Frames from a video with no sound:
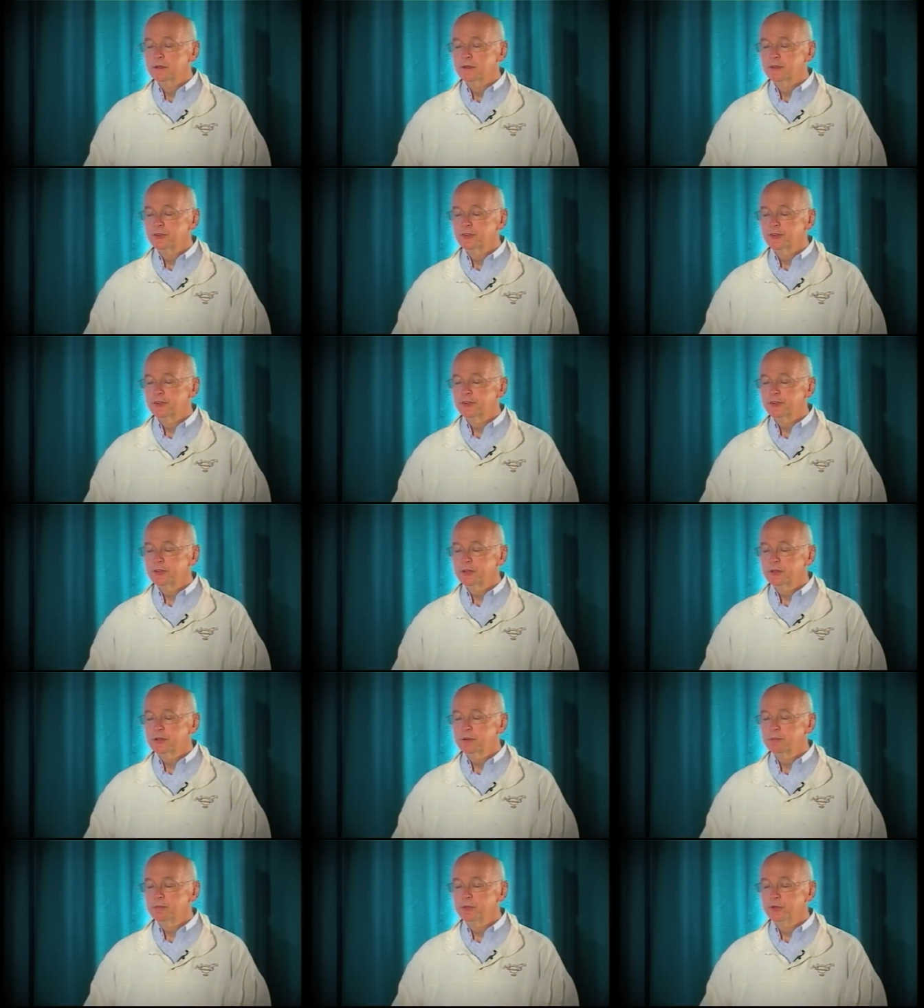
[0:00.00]
This is
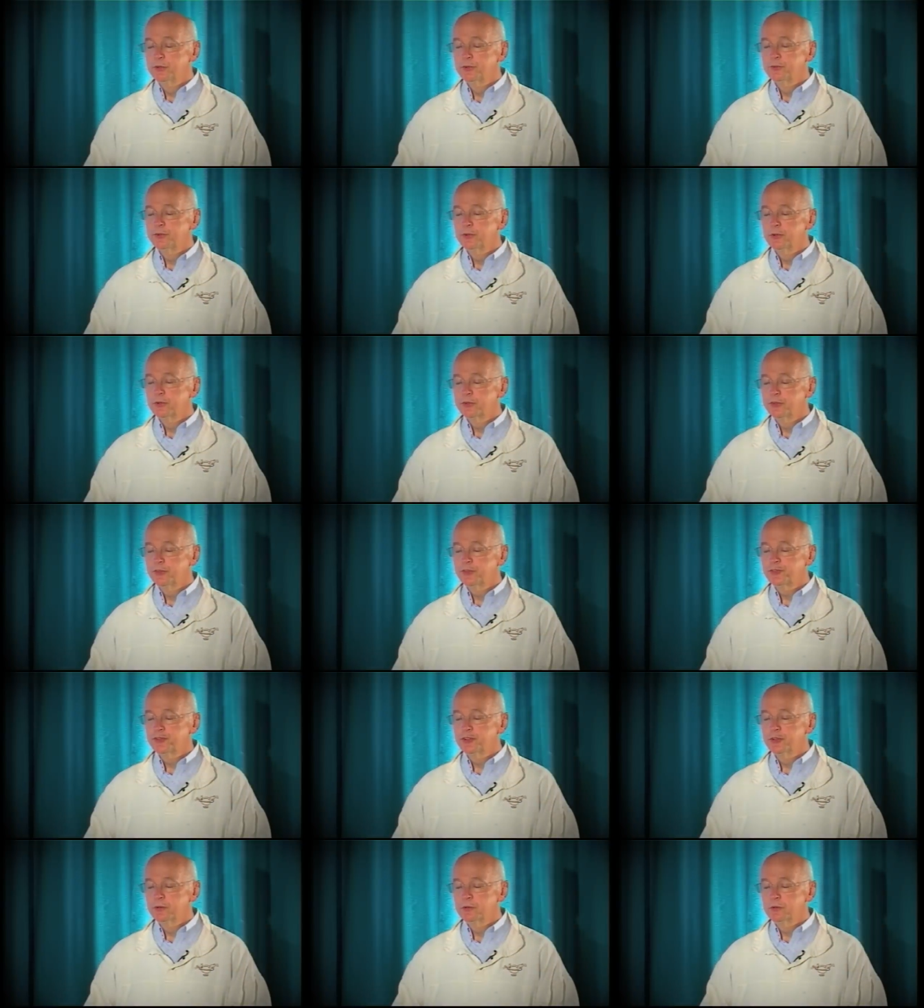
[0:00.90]
a beautiful
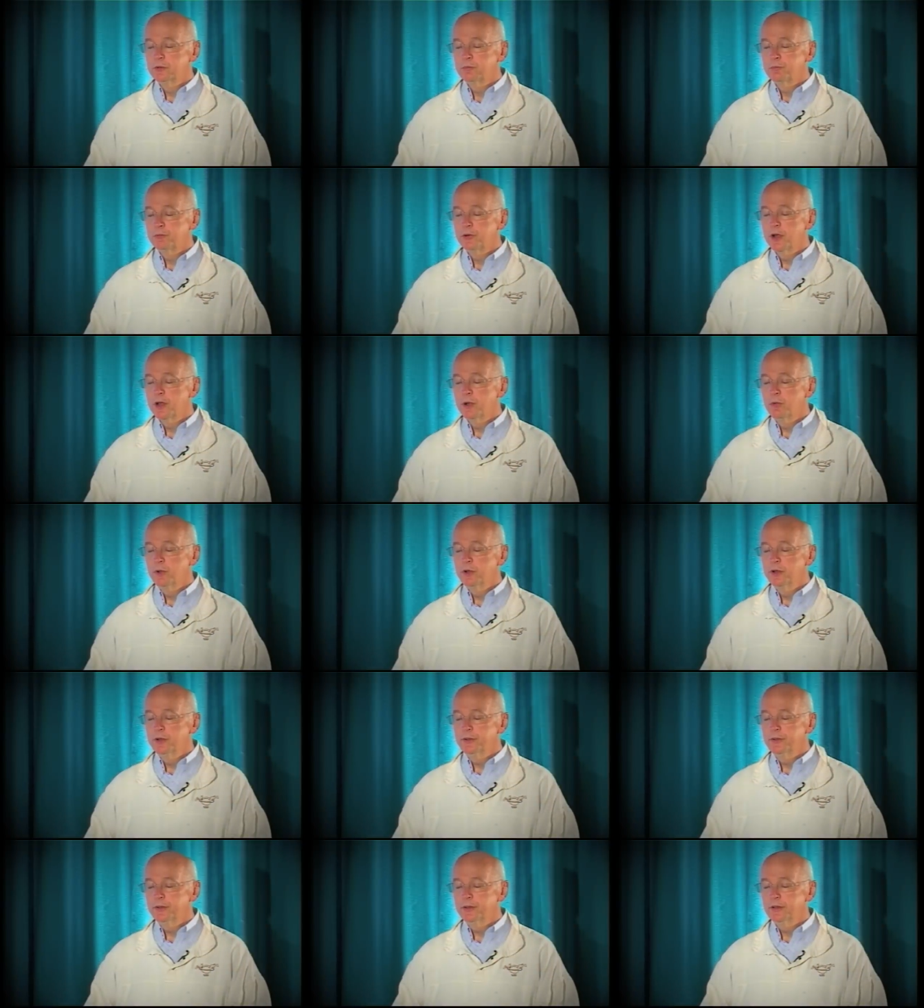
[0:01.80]
Christian prayer
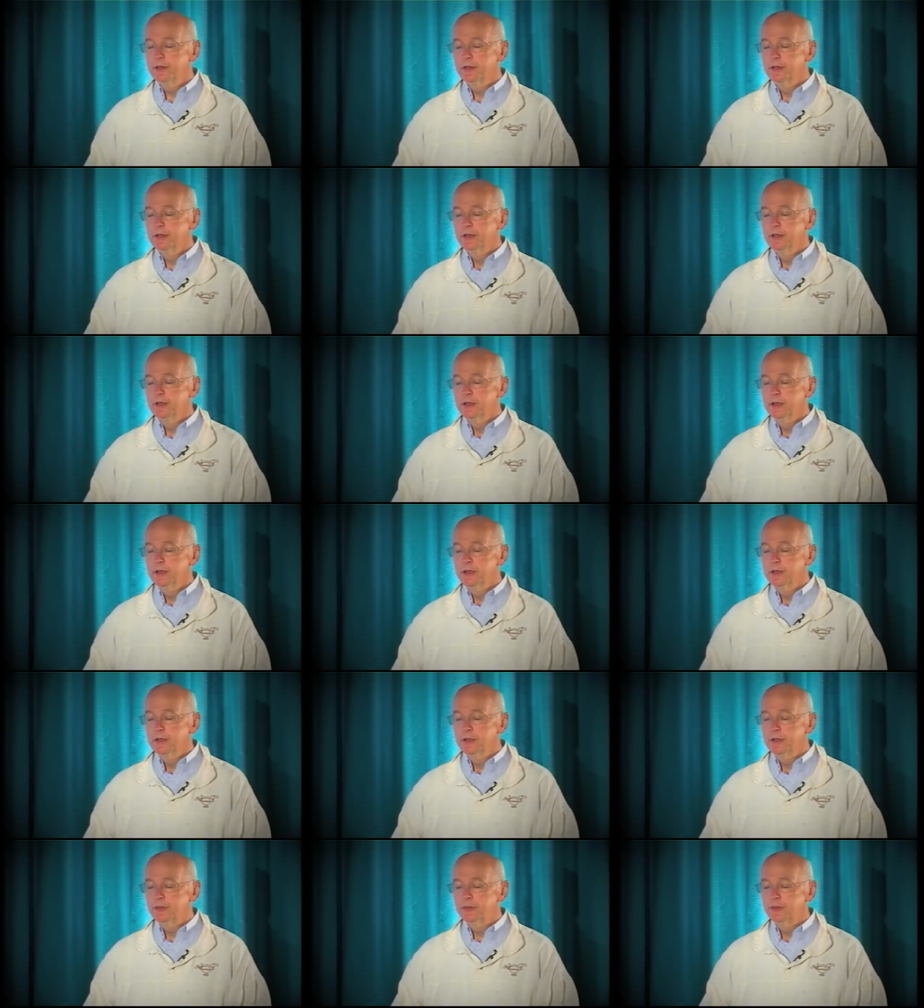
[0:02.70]
word.
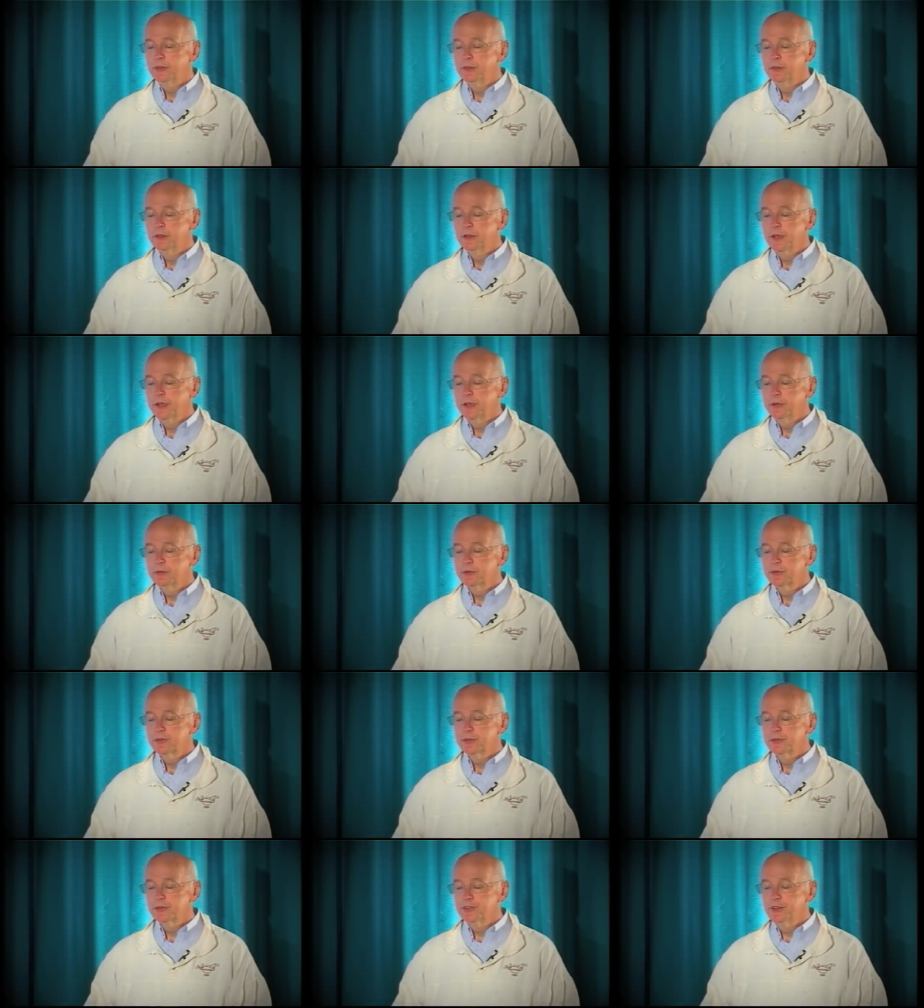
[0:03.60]
It's in the
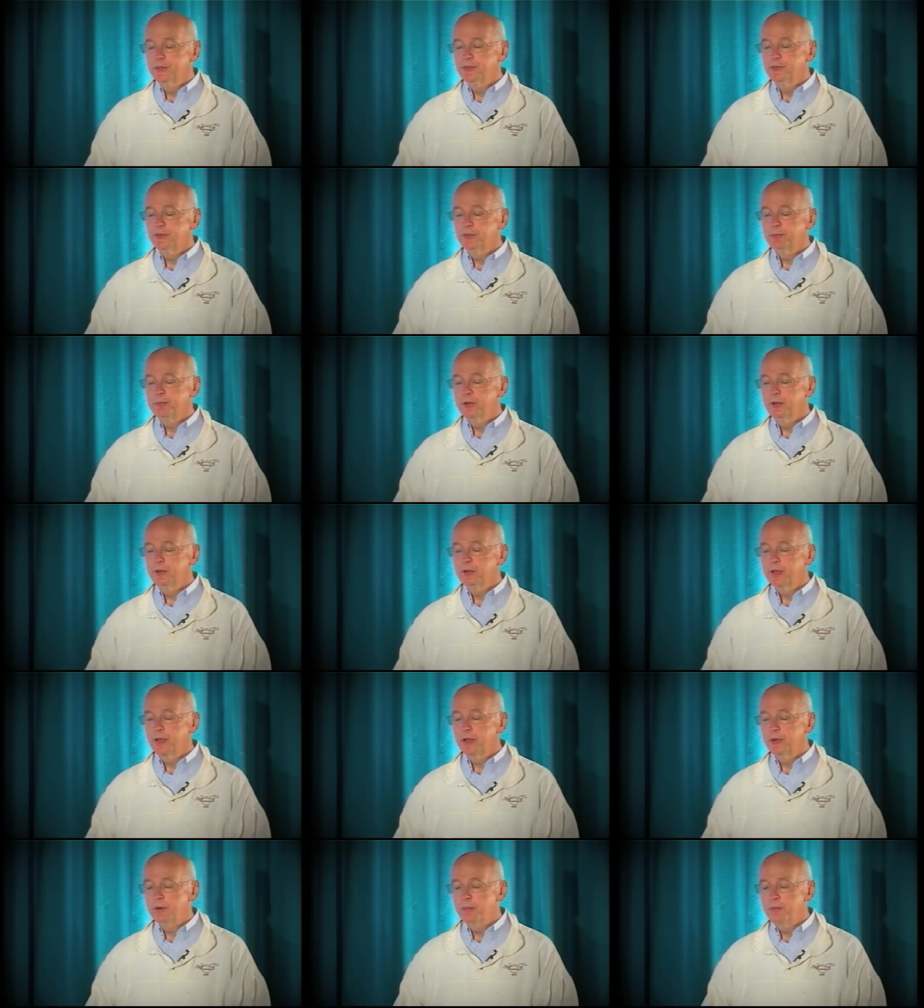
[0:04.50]
language that Jesus
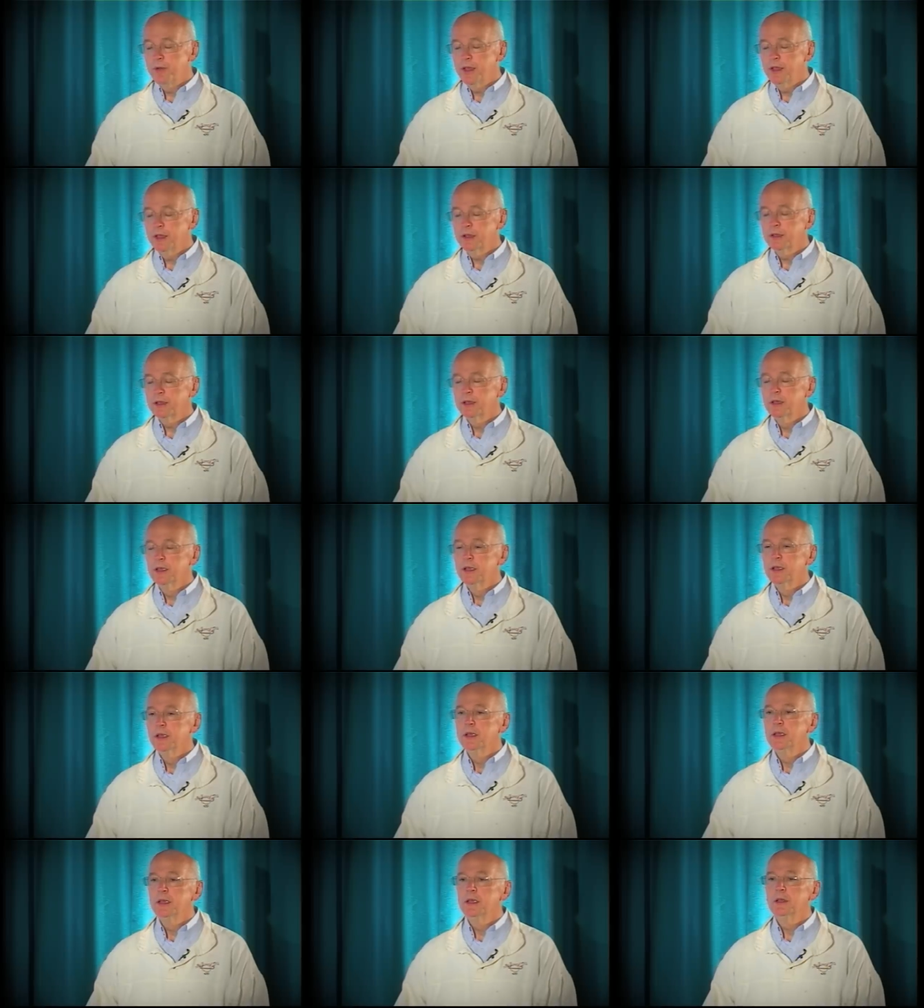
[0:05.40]
spoke, Aramaic.
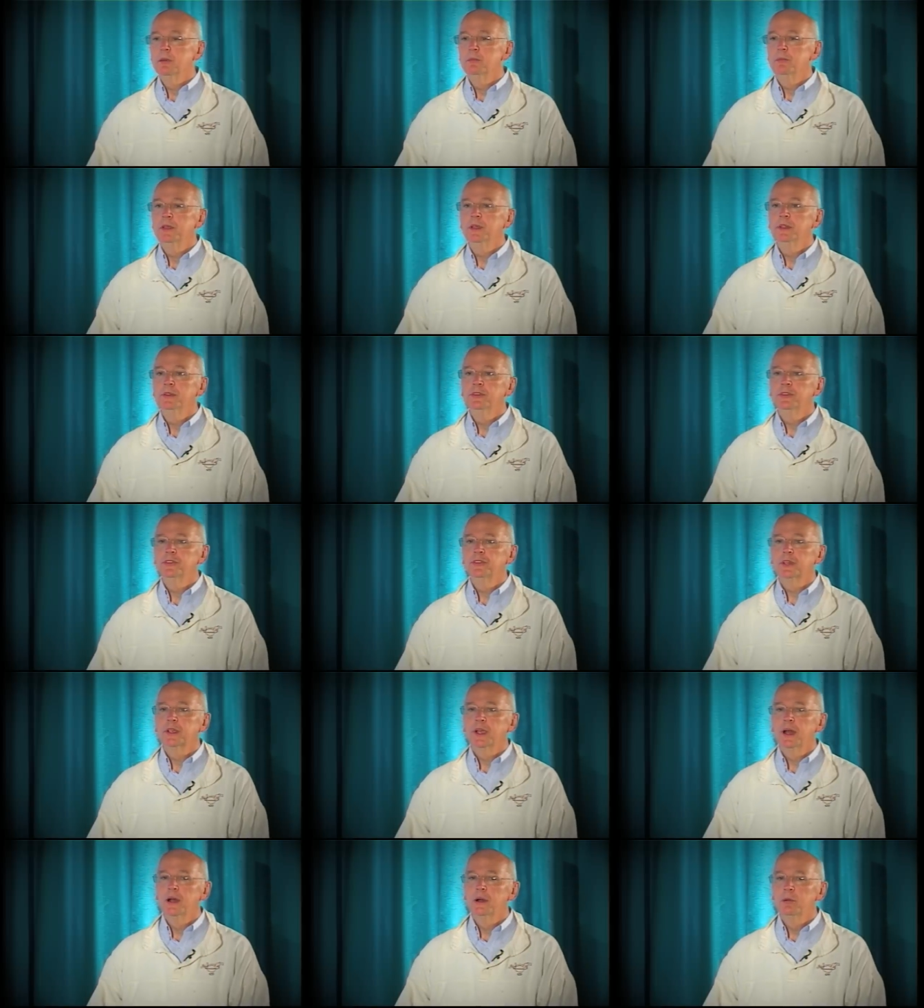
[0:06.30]
It means,
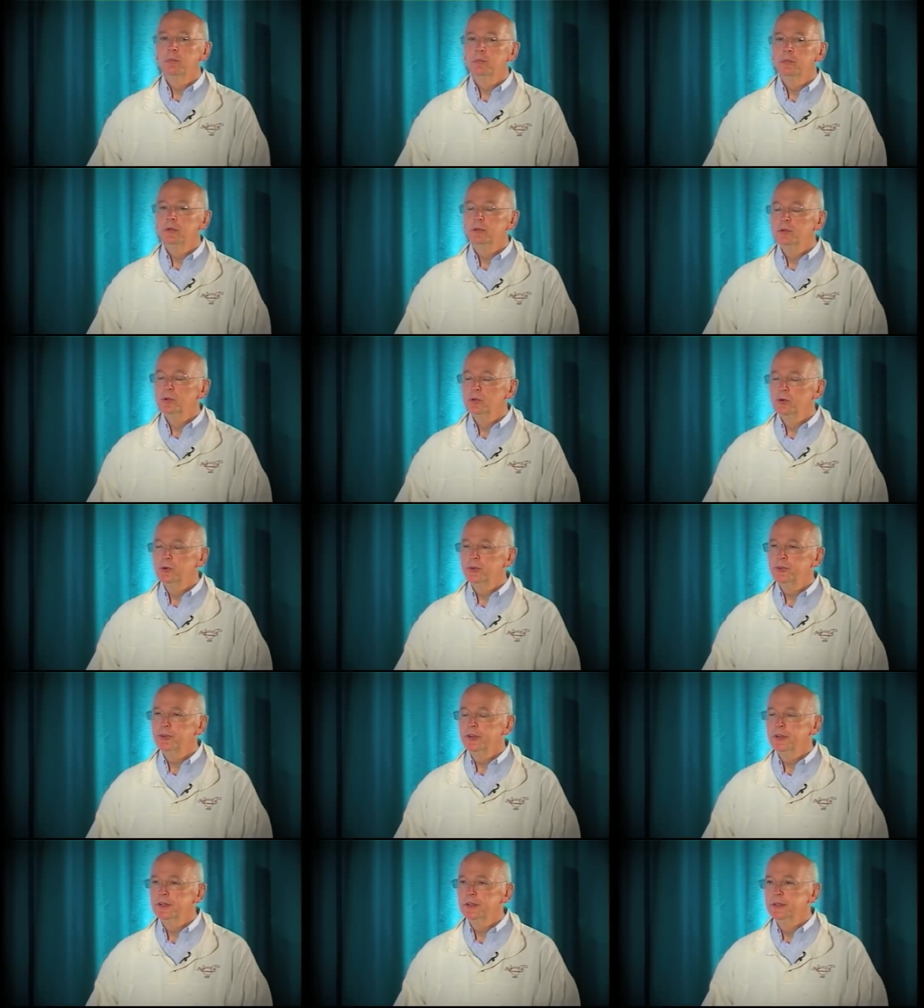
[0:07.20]
"Come,
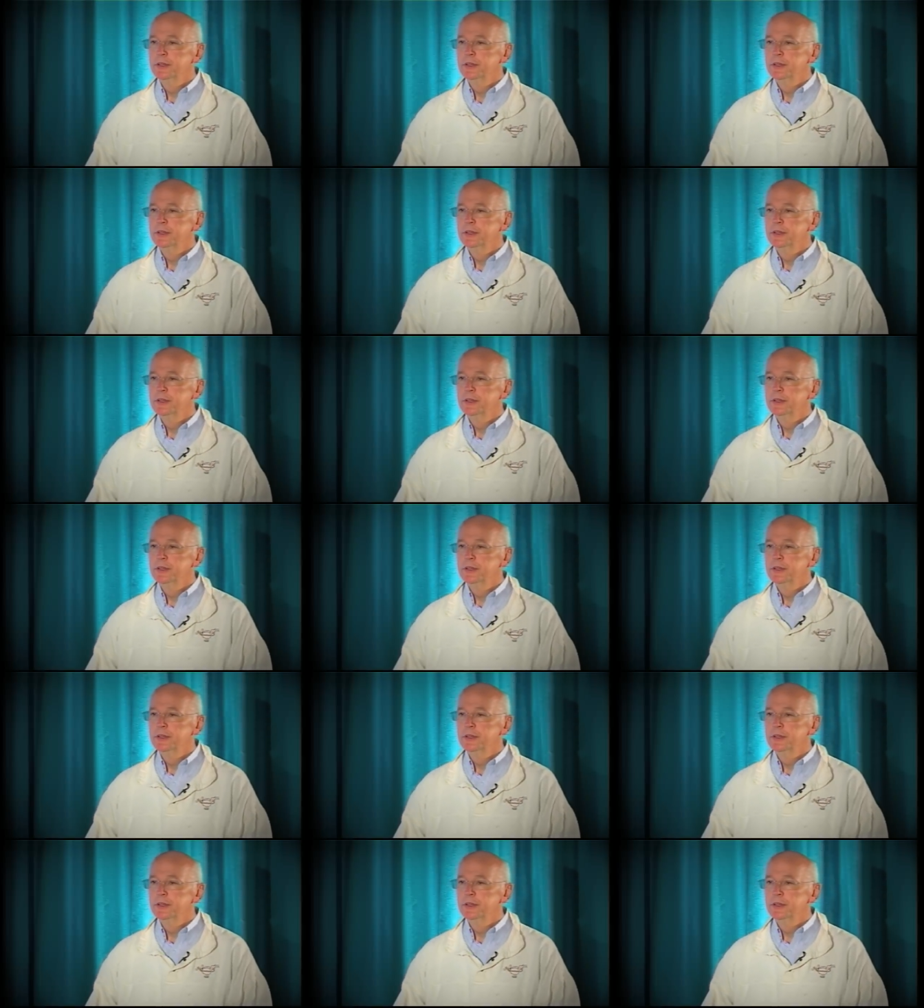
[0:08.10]
Lord."